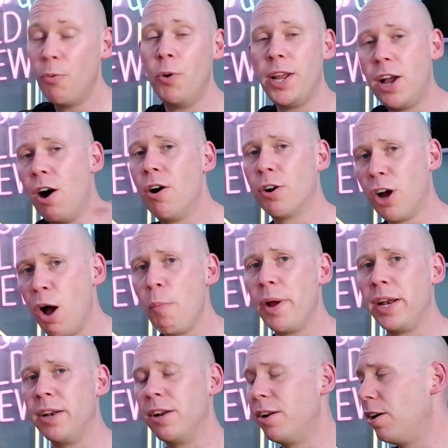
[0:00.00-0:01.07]
We can't
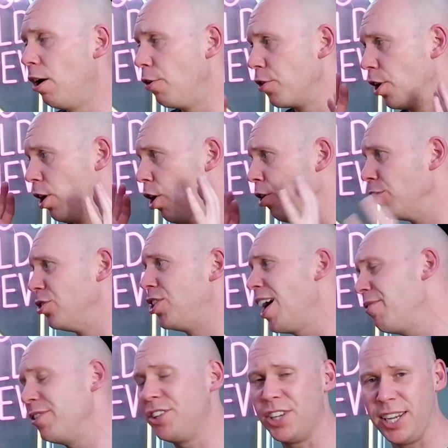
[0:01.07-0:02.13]
comment on the
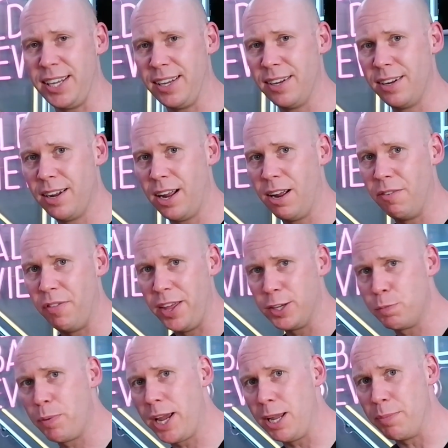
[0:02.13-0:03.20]
longevity of
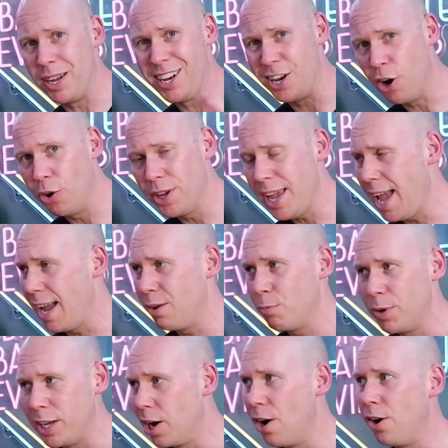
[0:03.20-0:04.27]
this baby. Not yet,
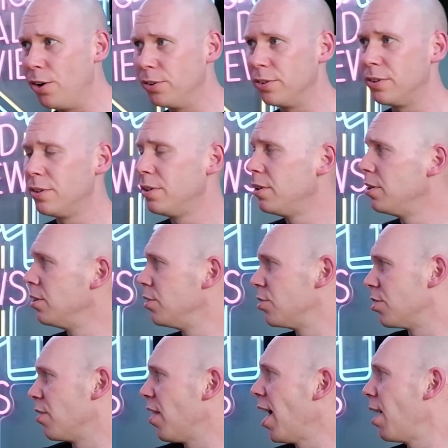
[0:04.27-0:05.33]
we can't.
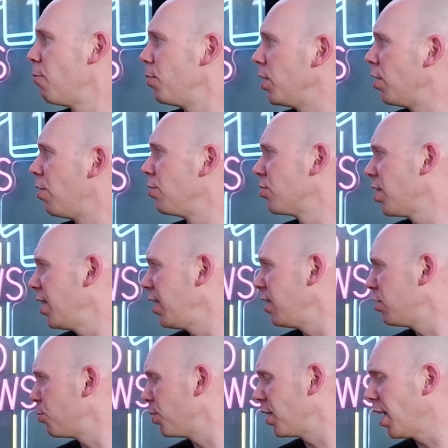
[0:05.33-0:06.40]
So that we can't take
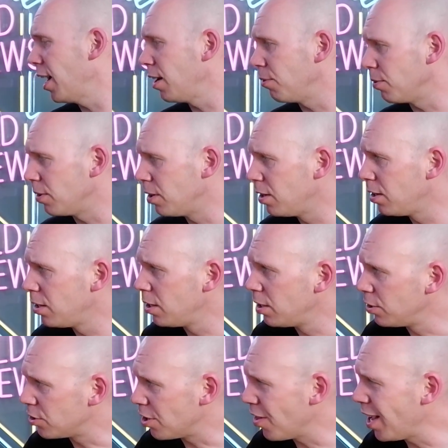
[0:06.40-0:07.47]
into account.
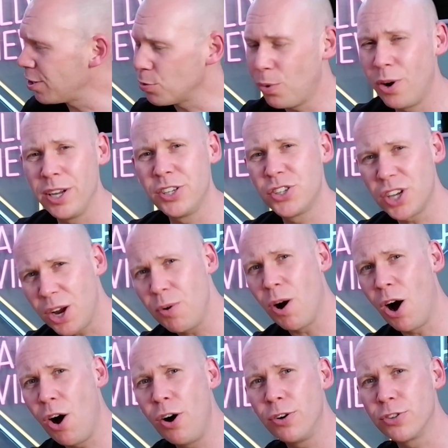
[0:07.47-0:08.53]
So that's why it's so
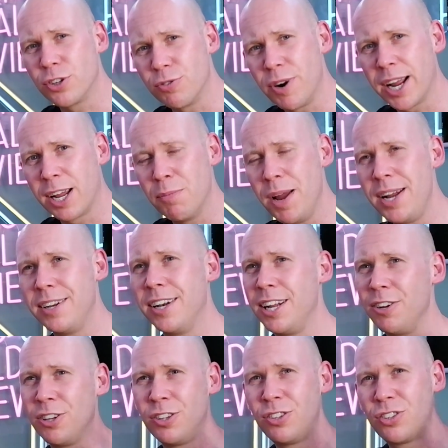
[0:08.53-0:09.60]
hard to recommend and
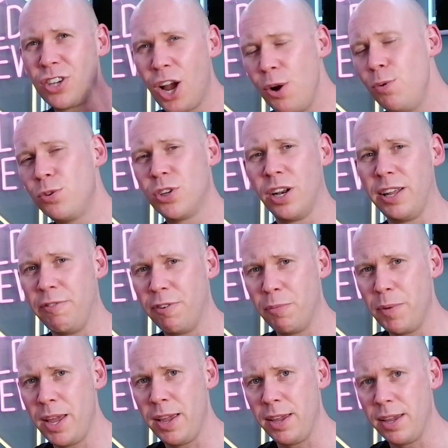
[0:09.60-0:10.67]
it totally,
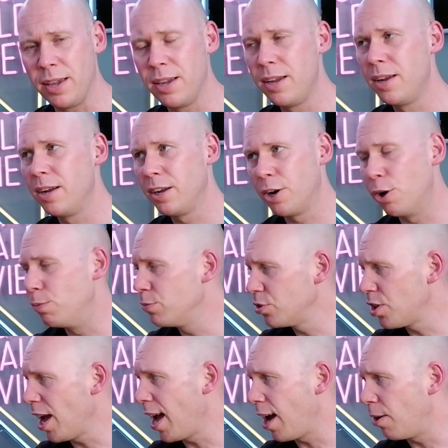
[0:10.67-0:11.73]
for me,
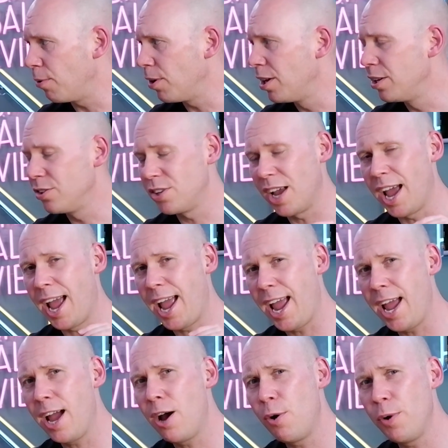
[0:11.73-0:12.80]
comes down to
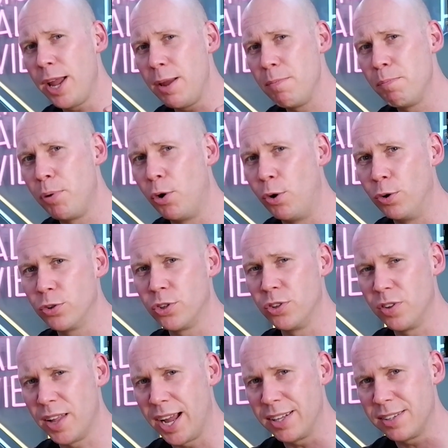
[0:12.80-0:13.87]
how
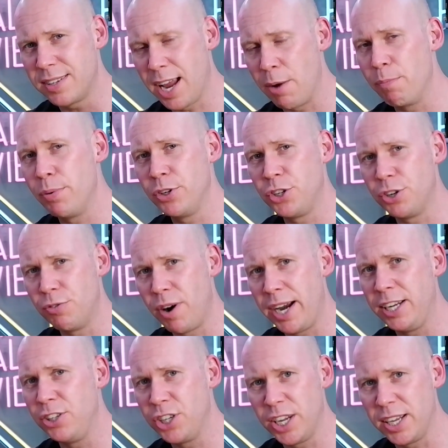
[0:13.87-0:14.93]
important that temperature
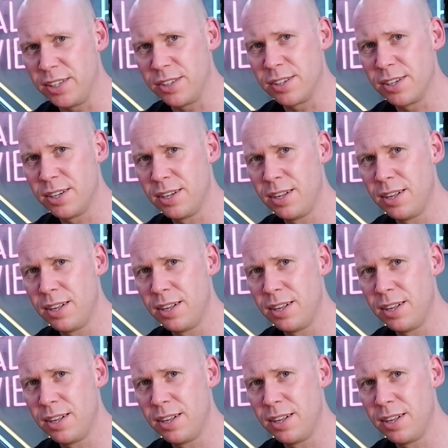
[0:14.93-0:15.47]
range is.